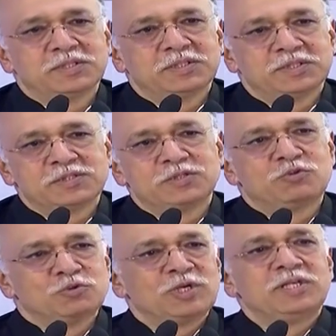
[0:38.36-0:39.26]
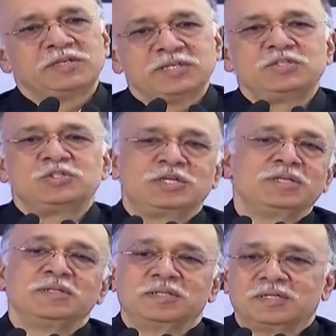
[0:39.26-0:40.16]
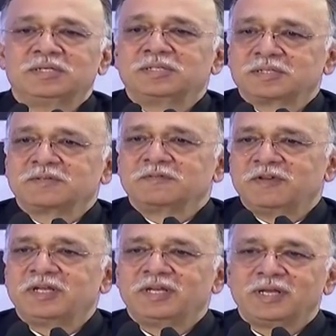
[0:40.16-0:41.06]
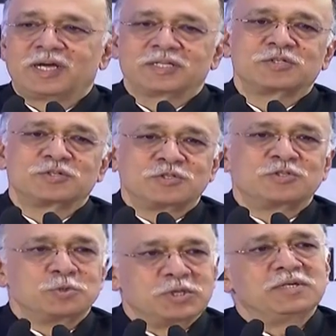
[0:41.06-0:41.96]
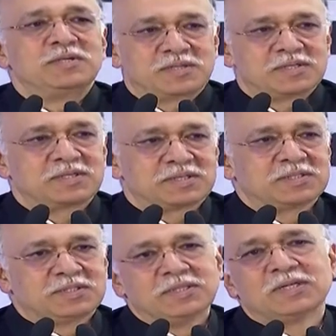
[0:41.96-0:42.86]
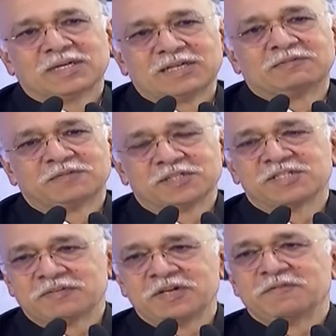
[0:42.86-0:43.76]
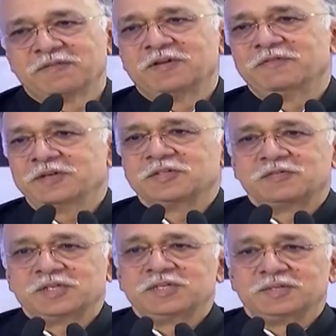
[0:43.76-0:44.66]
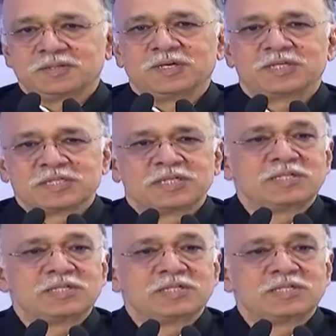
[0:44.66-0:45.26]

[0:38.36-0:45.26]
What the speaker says: is it truly reaching the very last student? After 75 years, we are still